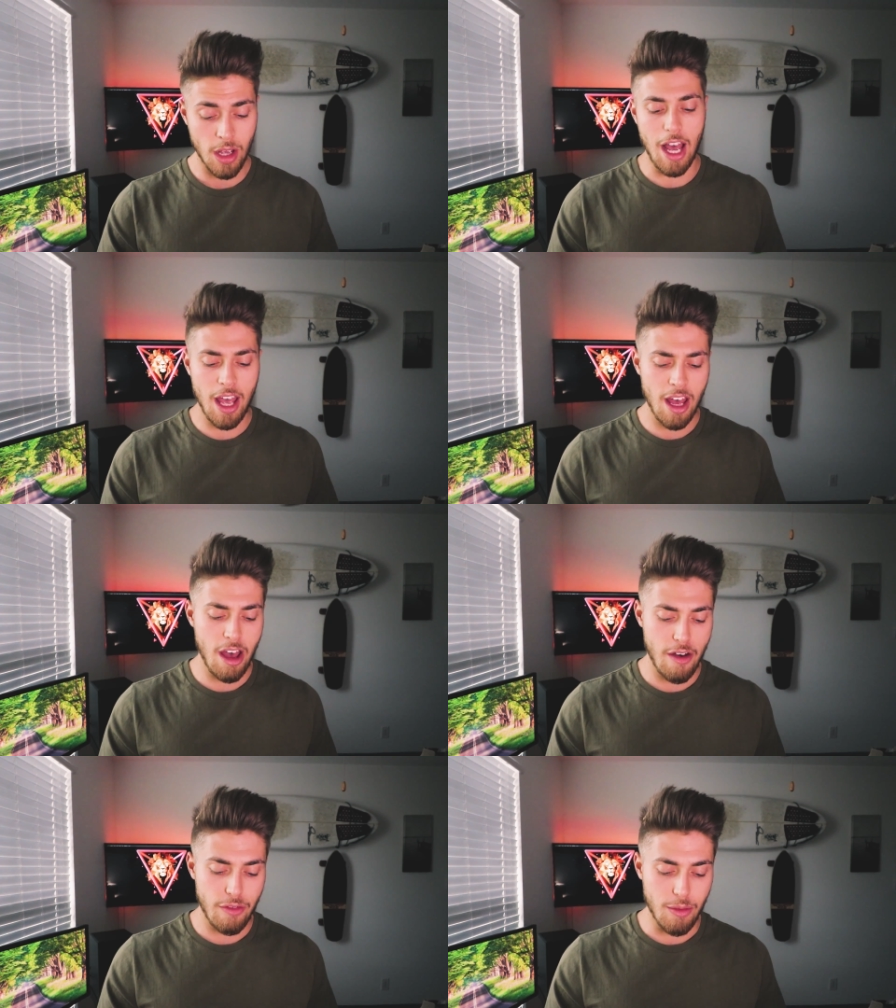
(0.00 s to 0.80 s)
I
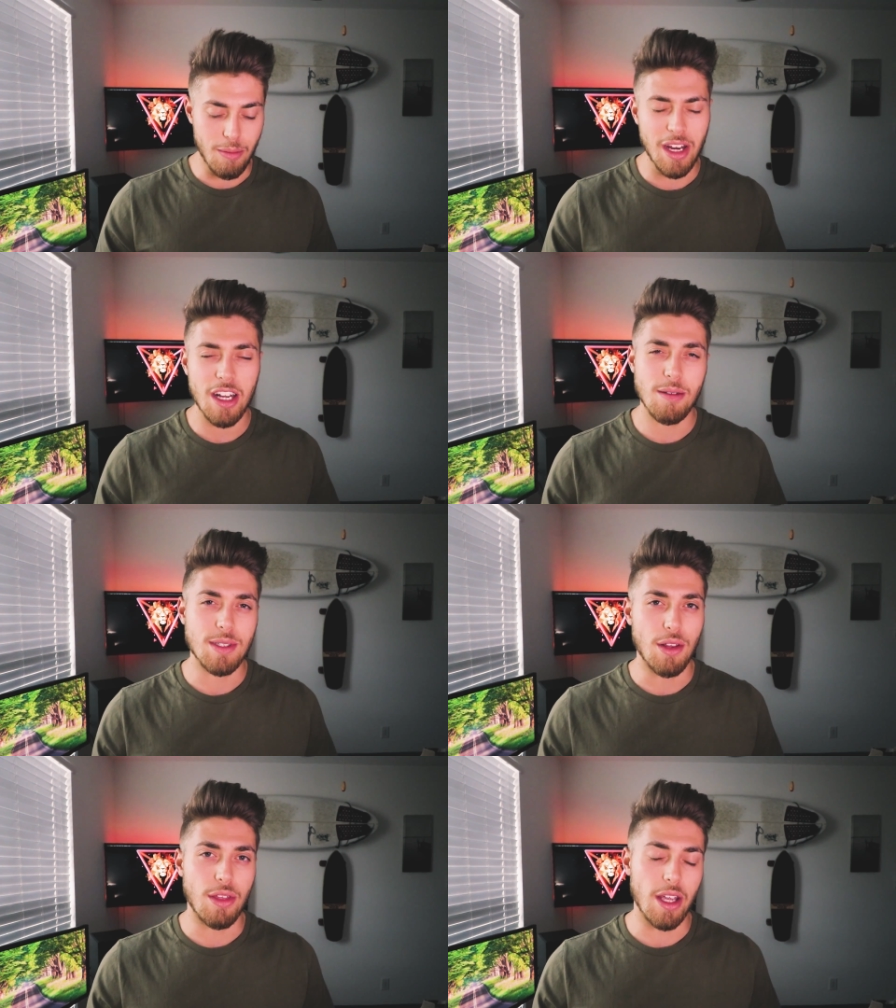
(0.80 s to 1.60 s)
have medium
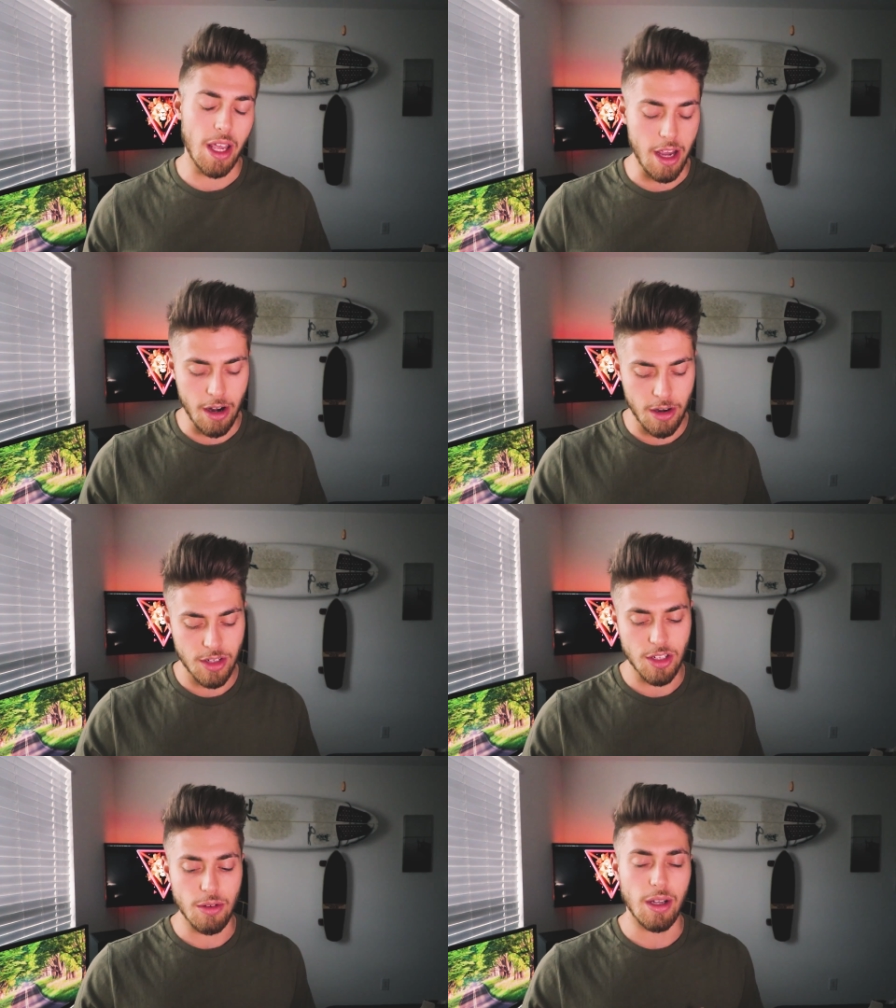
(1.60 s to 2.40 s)
to thick hair,
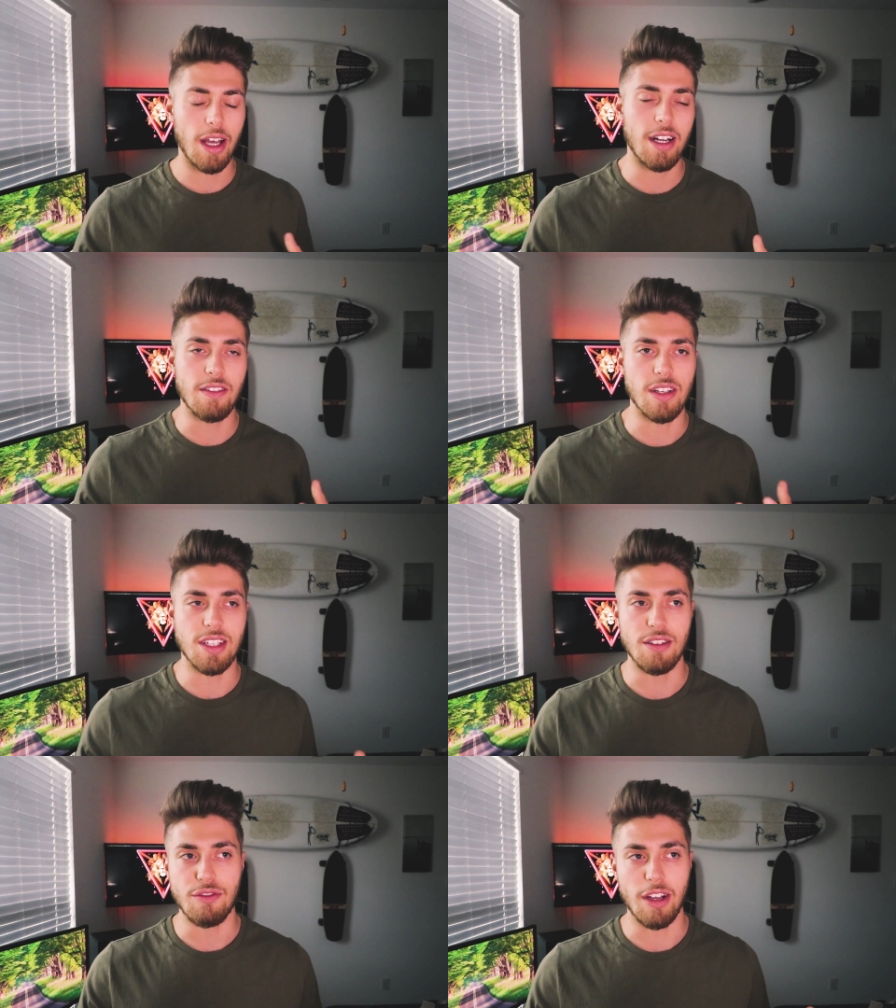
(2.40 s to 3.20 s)
so it kind of
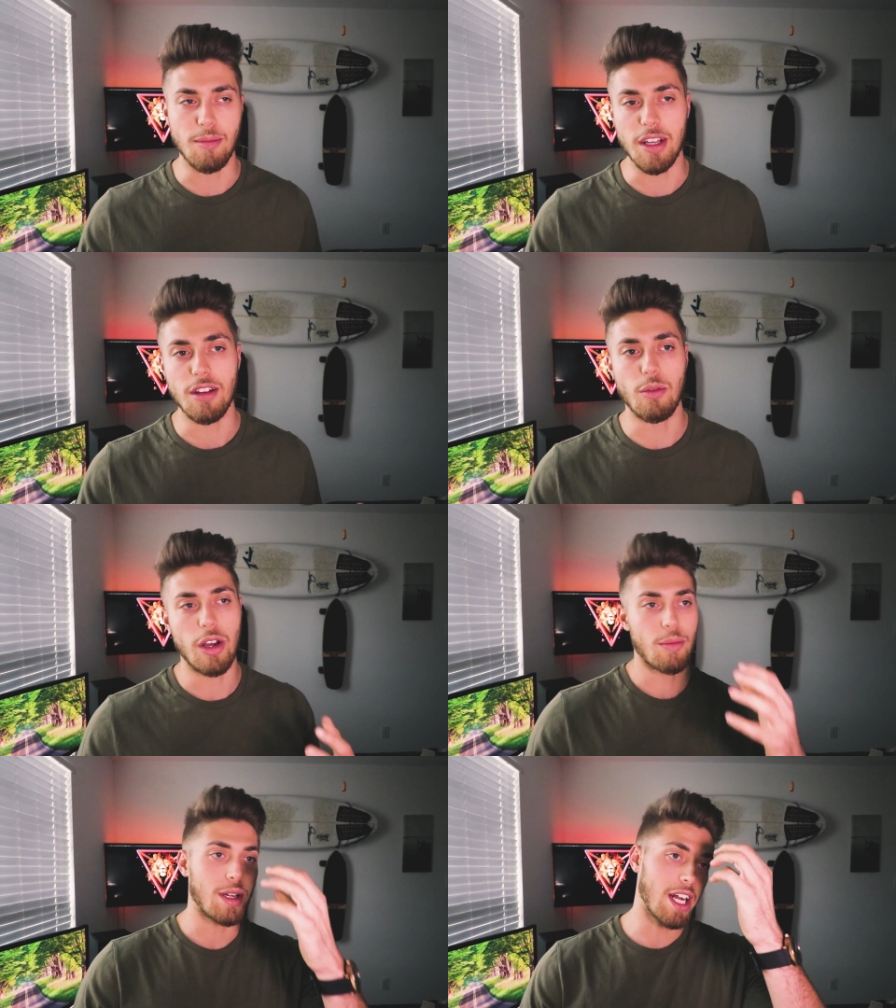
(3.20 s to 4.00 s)
doesn't affect me either
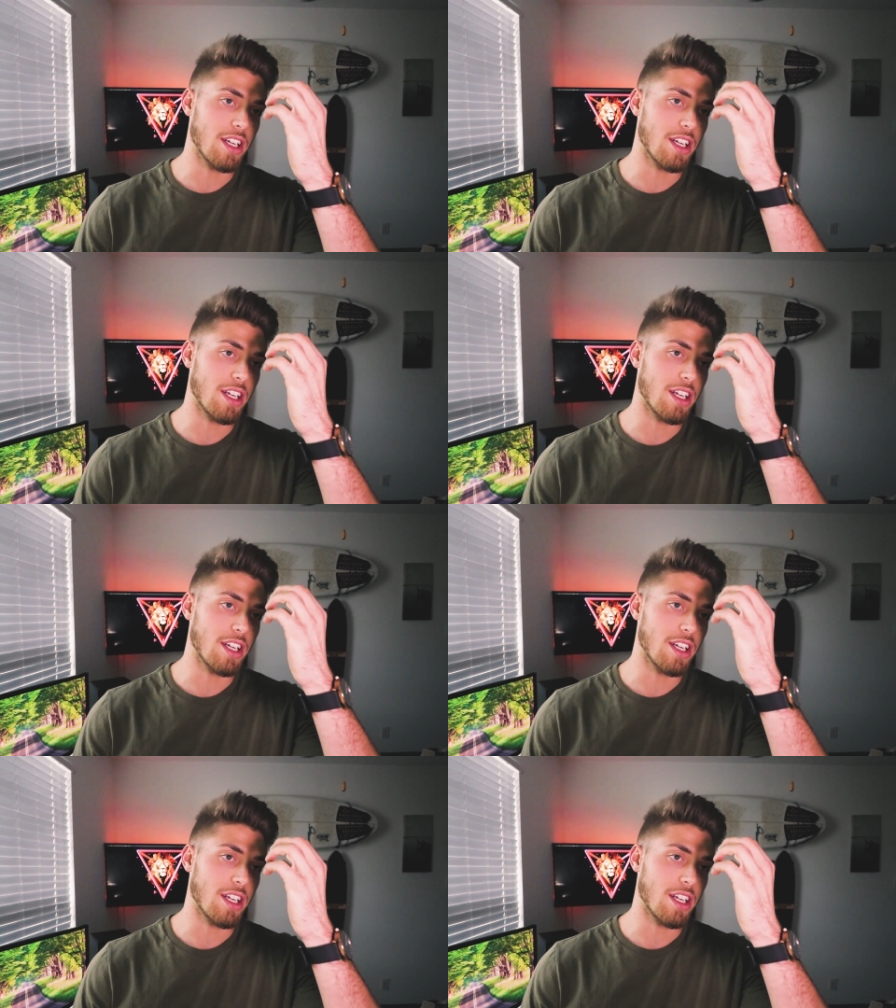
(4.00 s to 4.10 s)
way, but